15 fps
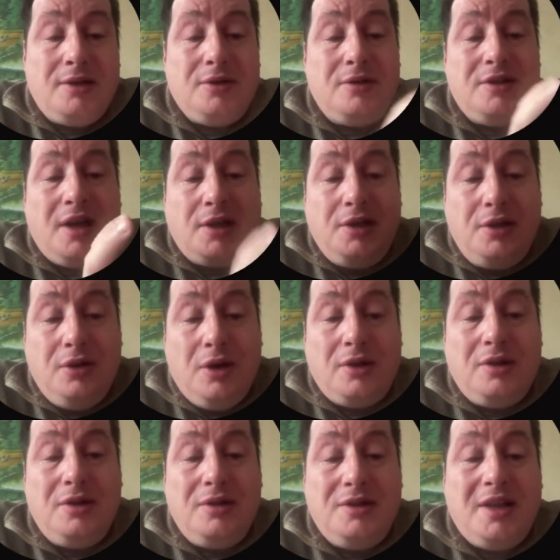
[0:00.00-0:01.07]
So it's actually
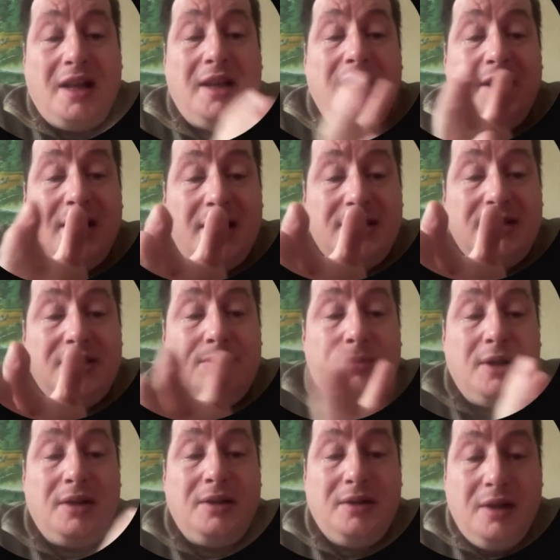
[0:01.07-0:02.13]
not selling tests,
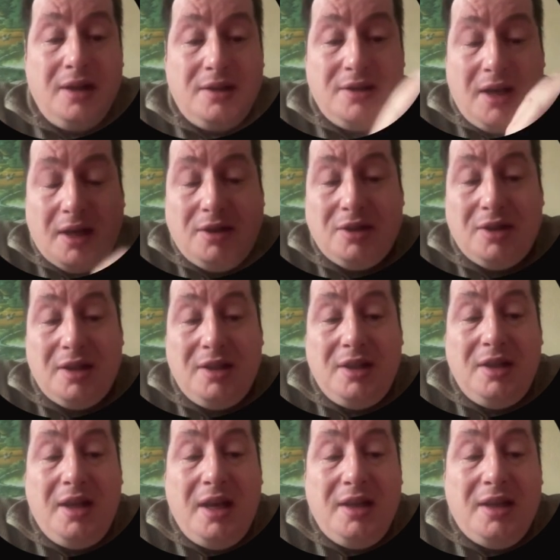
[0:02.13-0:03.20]
but it's actually
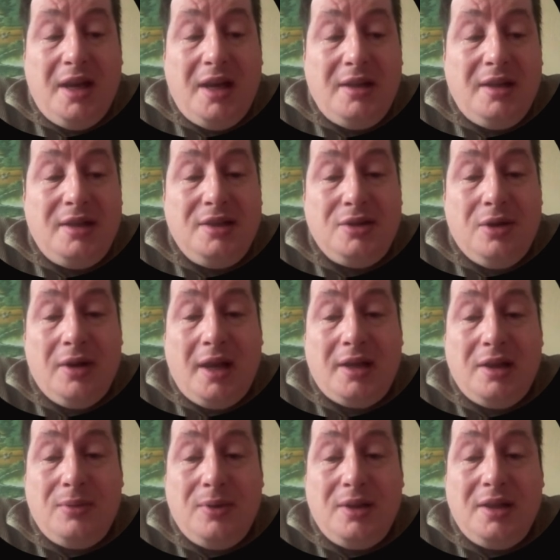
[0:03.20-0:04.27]
the data that is
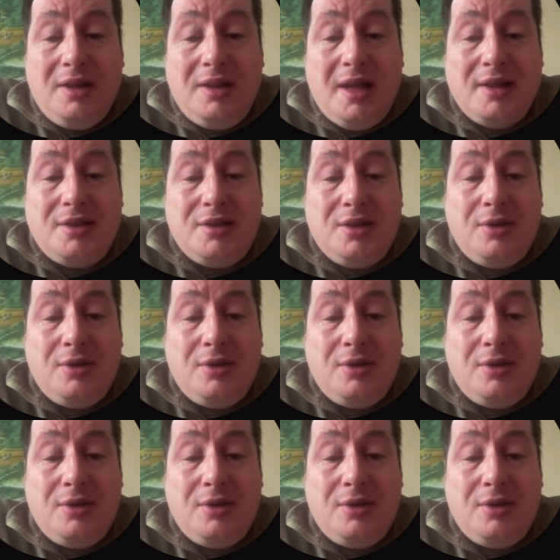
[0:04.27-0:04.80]
collected with the tests.